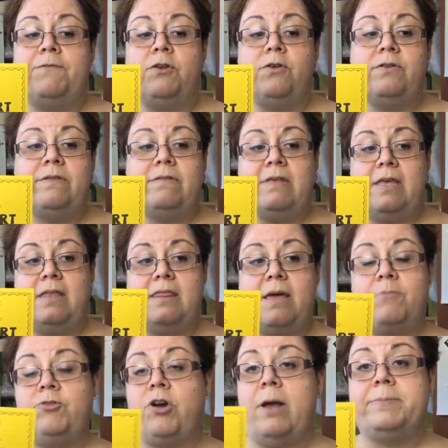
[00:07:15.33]
If you see
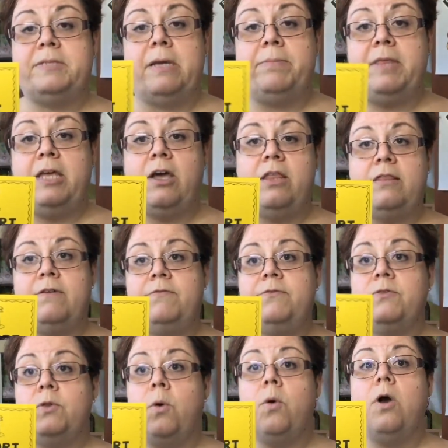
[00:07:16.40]
them drop something on the
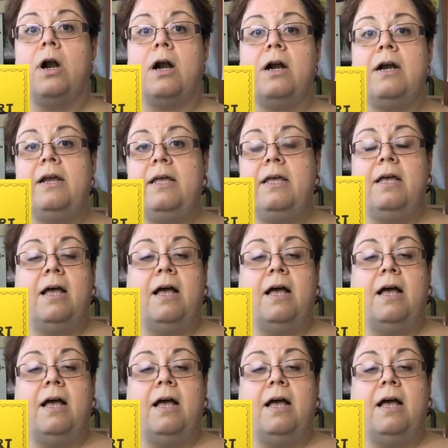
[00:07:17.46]
floor,